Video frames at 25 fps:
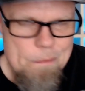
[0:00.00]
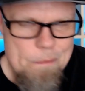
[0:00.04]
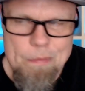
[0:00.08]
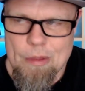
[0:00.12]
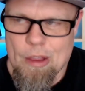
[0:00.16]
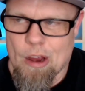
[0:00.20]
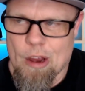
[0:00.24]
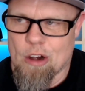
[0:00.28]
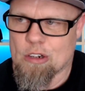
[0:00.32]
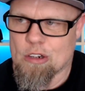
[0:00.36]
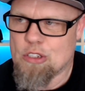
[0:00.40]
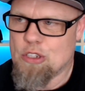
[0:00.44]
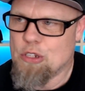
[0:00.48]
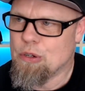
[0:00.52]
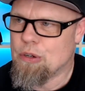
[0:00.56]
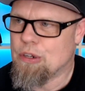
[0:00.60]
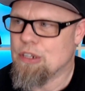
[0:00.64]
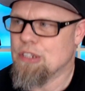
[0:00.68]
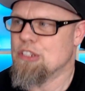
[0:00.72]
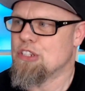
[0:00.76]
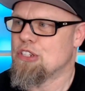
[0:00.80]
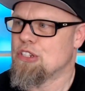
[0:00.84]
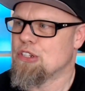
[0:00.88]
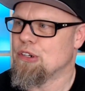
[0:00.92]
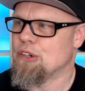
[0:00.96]
are too
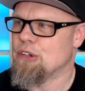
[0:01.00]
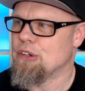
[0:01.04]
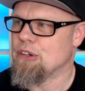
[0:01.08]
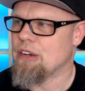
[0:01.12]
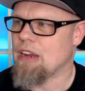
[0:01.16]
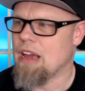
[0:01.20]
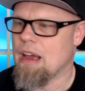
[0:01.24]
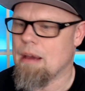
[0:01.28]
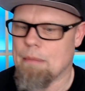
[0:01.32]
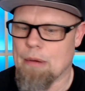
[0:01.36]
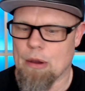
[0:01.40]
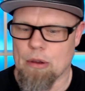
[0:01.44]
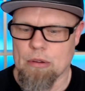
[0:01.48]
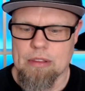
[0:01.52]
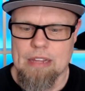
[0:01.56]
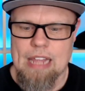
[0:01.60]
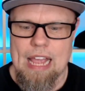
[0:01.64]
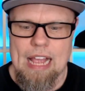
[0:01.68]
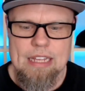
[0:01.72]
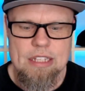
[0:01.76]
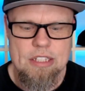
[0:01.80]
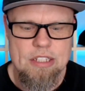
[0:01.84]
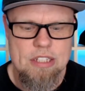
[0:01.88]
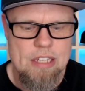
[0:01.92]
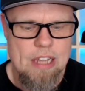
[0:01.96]
concerned about
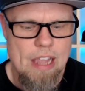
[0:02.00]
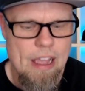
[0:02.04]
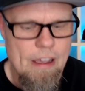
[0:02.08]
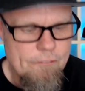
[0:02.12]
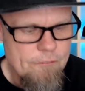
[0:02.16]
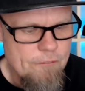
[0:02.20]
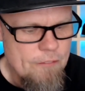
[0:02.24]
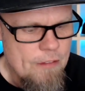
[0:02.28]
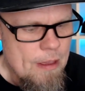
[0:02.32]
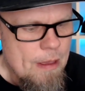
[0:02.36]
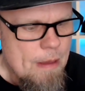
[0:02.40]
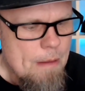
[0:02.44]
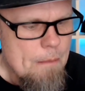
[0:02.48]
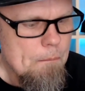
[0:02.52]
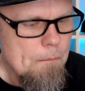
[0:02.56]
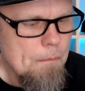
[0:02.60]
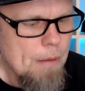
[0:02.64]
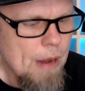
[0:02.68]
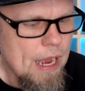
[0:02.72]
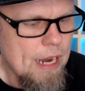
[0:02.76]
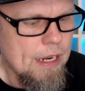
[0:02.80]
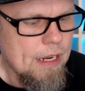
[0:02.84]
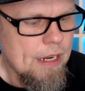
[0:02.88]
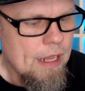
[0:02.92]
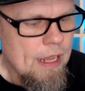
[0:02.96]
that stuff.
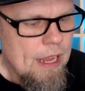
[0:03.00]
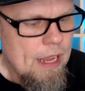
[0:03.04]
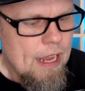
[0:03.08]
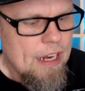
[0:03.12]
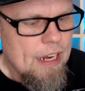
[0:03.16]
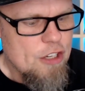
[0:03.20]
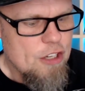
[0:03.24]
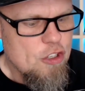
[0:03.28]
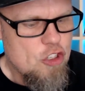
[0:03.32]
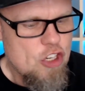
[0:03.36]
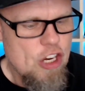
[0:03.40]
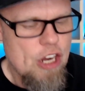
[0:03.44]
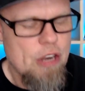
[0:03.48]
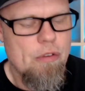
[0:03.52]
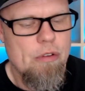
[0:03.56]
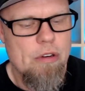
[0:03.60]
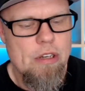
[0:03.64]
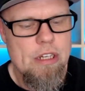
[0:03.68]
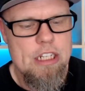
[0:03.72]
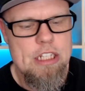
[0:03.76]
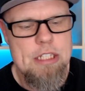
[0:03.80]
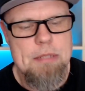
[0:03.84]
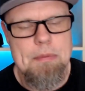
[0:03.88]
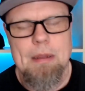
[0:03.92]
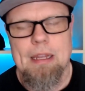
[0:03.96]
But
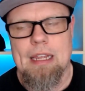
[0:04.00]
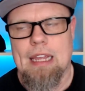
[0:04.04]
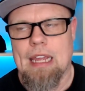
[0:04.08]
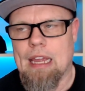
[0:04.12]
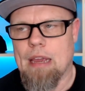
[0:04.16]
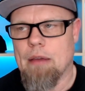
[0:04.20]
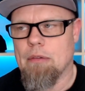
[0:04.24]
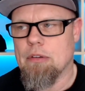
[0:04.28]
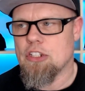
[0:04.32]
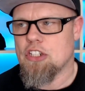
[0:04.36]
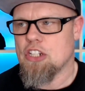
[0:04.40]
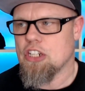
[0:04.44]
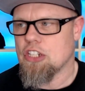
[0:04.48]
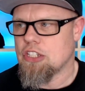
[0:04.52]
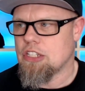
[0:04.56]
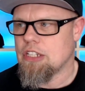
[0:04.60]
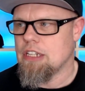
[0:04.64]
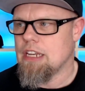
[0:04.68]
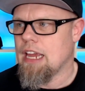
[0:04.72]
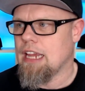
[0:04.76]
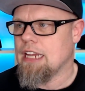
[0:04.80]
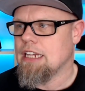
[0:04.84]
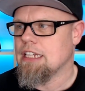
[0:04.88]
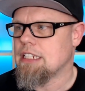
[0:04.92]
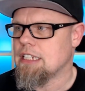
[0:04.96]
generally speaking, it was just
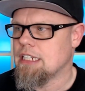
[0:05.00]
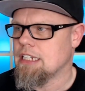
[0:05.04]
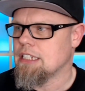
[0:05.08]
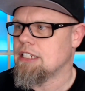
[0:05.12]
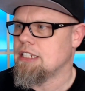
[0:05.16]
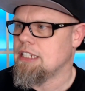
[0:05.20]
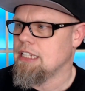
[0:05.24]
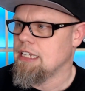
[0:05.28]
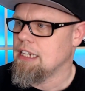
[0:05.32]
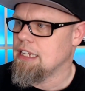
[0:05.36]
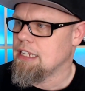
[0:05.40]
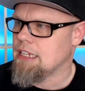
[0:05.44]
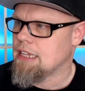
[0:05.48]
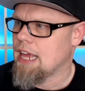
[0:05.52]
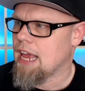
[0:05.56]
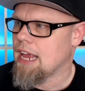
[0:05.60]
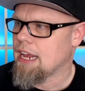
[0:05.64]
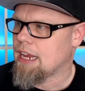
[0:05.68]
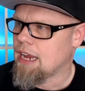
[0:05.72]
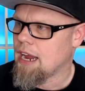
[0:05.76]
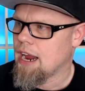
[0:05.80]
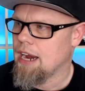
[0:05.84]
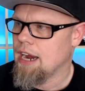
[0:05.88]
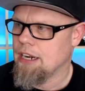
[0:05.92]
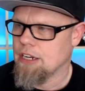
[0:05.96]
nice to see
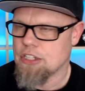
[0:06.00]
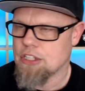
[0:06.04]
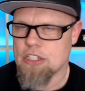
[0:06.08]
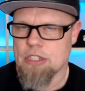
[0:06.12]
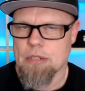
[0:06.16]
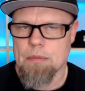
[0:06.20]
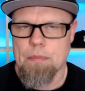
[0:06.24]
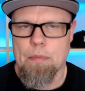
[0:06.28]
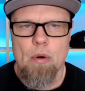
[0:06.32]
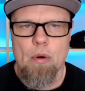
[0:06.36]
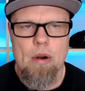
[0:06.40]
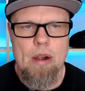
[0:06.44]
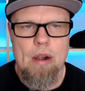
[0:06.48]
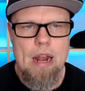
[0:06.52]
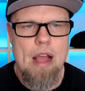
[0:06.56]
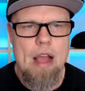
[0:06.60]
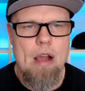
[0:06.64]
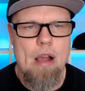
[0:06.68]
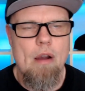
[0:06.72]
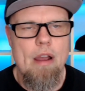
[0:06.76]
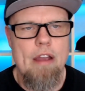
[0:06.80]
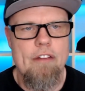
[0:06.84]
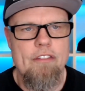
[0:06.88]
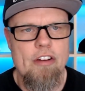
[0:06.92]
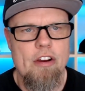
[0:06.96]
that kind of support.
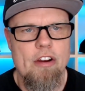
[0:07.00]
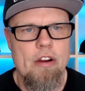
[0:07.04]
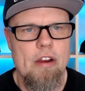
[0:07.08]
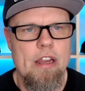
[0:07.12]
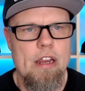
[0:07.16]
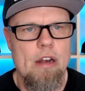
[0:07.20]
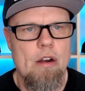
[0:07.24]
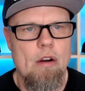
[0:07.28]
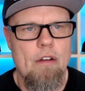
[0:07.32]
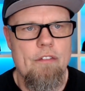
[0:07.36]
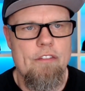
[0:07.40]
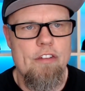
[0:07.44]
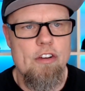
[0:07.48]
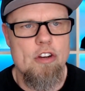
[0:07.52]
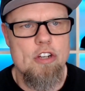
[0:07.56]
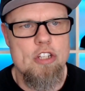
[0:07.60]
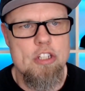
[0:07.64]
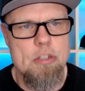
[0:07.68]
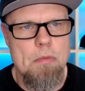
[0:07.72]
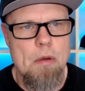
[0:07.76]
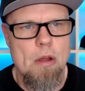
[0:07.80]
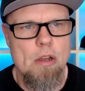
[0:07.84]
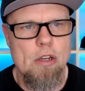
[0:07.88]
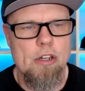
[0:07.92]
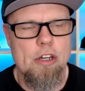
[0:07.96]
However, if you're a
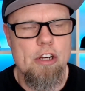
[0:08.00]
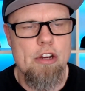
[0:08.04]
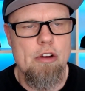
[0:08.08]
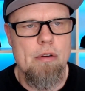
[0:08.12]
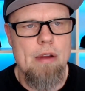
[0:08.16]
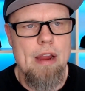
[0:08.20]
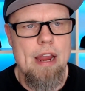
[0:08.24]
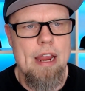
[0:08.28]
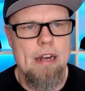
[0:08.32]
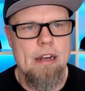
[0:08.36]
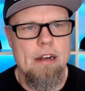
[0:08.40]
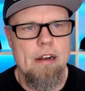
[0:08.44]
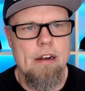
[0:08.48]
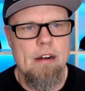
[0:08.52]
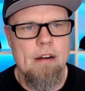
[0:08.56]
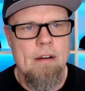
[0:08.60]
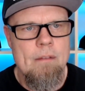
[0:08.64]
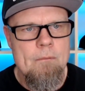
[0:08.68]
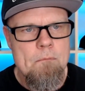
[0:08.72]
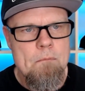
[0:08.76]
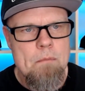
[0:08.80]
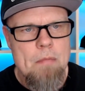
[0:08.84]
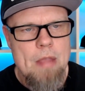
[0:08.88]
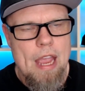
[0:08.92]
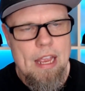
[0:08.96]
smaller creator
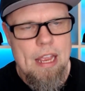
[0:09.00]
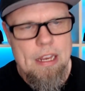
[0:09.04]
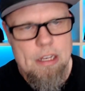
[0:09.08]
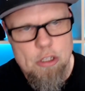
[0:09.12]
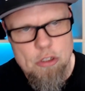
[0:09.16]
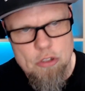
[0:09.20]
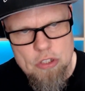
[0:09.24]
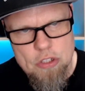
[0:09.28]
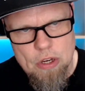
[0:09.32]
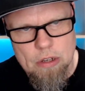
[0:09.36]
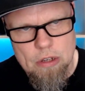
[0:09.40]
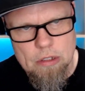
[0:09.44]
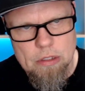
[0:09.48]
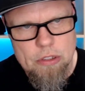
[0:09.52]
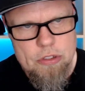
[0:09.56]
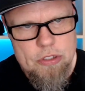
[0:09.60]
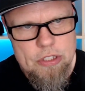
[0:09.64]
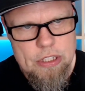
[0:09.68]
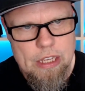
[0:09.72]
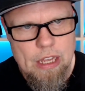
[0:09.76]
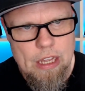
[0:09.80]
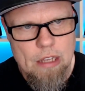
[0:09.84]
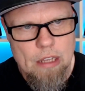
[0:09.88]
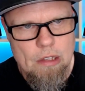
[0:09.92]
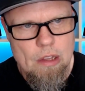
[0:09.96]
and you start
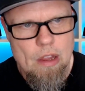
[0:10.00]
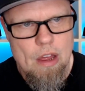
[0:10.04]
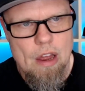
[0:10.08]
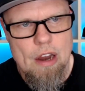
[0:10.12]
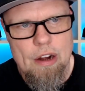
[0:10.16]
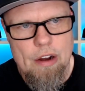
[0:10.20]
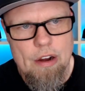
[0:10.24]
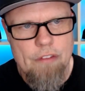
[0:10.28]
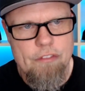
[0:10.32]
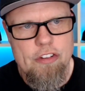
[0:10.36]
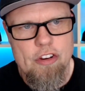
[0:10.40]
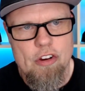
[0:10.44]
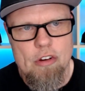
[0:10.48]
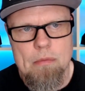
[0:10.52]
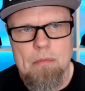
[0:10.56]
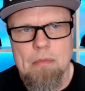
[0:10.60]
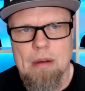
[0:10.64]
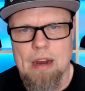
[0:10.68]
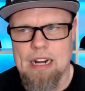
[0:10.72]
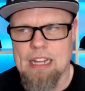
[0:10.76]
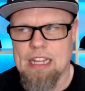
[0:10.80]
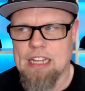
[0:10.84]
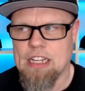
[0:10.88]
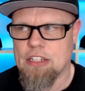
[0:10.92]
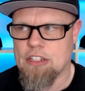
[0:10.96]
losing a lot of your
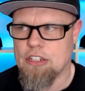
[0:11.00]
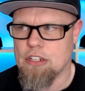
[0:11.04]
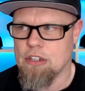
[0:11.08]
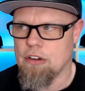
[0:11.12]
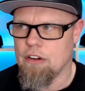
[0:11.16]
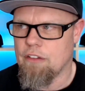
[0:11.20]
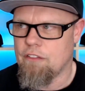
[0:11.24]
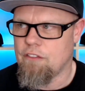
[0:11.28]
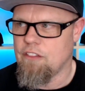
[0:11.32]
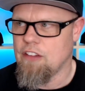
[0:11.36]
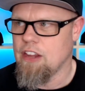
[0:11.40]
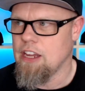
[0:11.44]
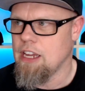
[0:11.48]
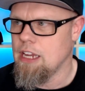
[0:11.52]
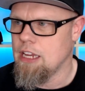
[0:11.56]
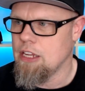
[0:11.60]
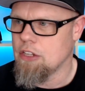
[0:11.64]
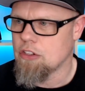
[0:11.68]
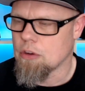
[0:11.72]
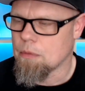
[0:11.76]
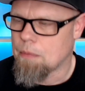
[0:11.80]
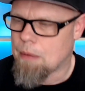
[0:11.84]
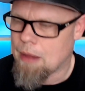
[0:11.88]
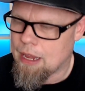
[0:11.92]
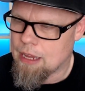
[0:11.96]
money to
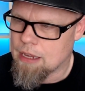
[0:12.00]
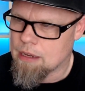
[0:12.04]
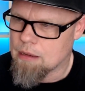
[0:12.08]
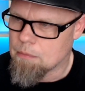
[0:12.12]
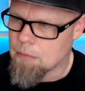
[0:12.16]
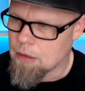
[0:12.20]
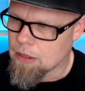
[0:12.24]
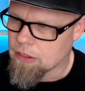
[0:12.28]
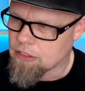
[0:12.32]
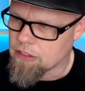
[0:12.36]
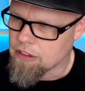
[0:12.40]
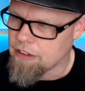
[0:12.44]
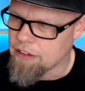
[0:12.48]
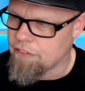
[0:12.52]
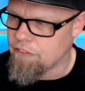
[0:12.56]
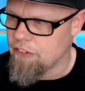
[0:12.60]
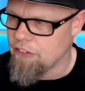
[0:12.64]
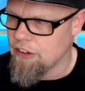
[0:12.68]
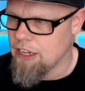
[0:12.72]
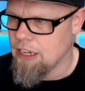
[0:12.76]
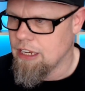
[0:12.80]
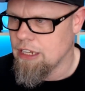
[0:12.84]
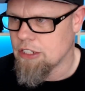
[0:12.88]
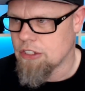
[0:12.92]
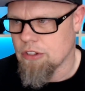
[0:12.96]
fees or paying a monthly
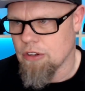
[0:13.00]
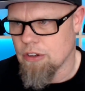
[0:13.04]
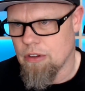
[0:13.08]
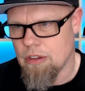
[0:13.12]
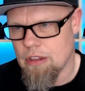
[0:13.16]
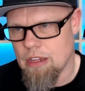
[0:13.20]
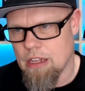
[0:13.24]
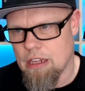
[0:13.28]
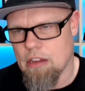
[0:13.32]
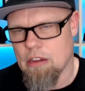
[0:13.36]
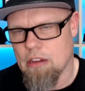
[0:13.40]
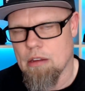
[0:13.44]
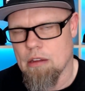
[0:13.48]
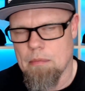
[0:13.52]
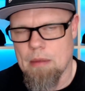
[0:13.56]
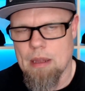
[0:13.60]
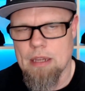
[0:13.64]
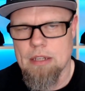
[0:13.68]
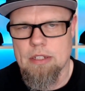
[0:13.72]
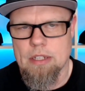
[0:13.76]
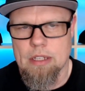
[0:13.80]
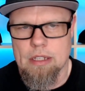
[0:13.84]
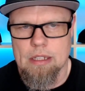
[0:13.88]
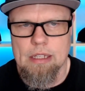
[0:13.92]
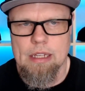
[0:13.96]
fee so that you can
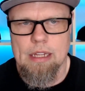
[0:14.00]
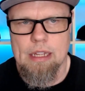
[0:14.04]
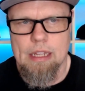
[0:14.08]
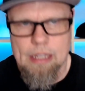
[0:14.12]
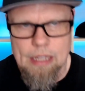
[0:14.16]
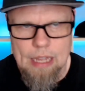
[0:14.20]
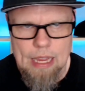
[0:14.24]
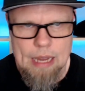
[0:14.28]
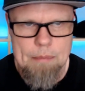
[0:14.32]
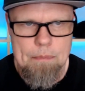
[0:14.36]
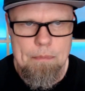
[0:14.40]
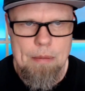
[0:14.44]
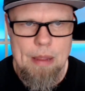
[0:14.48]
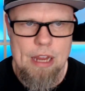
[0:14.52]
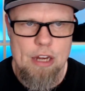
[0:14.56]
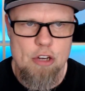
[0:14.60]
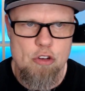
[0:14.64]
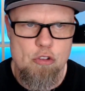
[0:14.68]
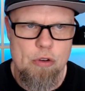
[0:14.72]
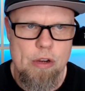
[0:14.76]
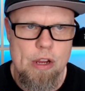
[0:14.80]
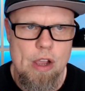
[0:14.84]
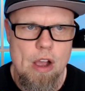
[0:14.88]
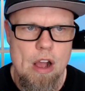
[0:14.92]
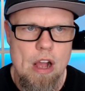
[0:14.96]
basically get
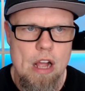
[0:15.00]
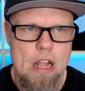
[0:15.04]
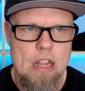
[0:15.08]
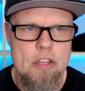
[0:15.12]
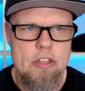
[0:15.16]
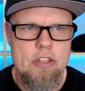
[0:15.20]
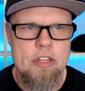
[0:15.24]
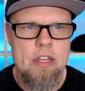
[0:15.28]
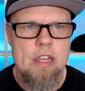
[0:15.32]
Patreons,